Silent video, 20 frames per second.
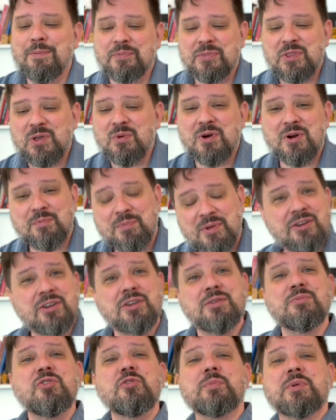or
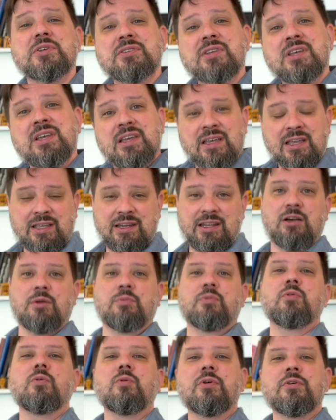period movement can
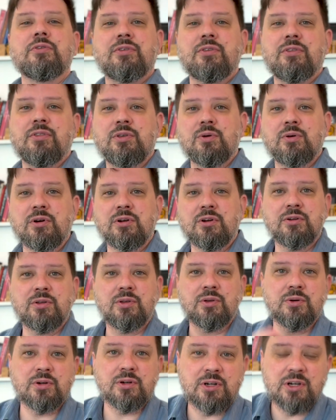help with your
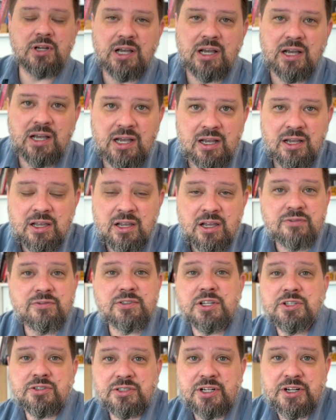
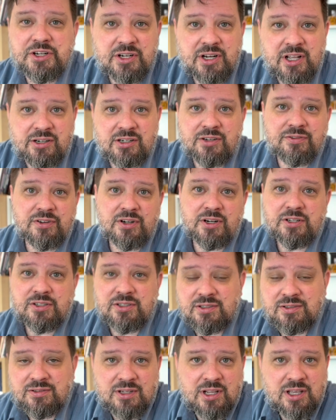Restoration era
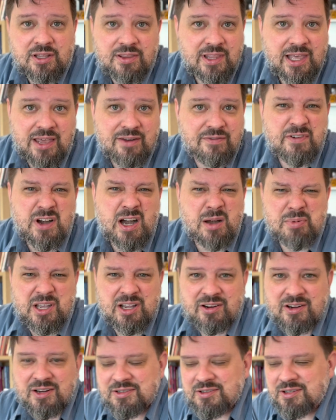farce and that fop
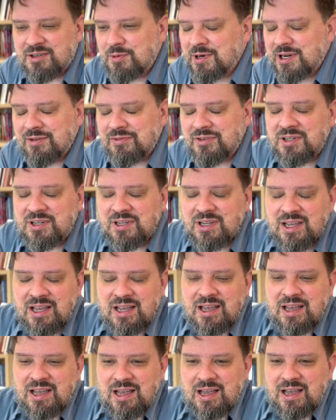character or whatever.
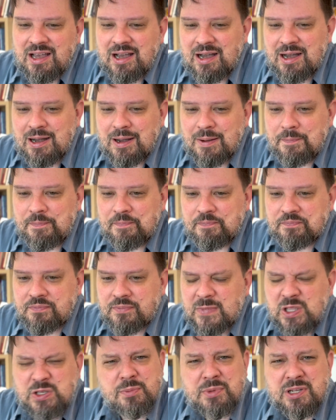So
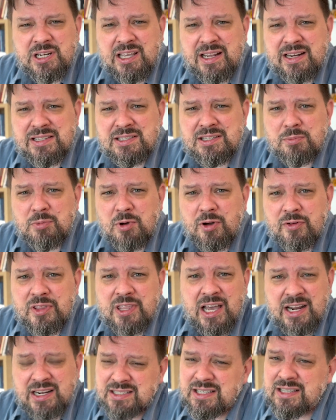I'm going to kind of skip over
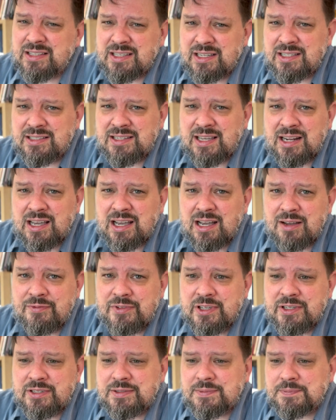that because I think it's kind of
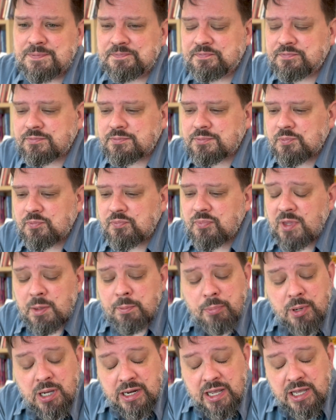obvious.
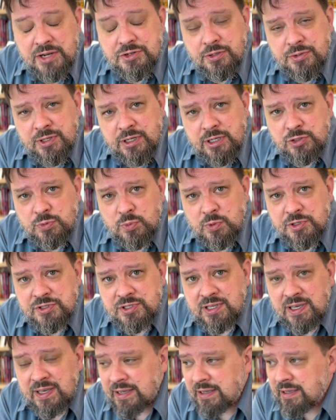But I do think it's worth
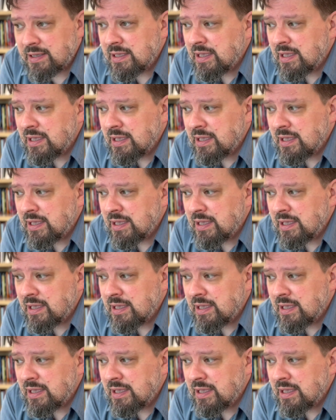saying,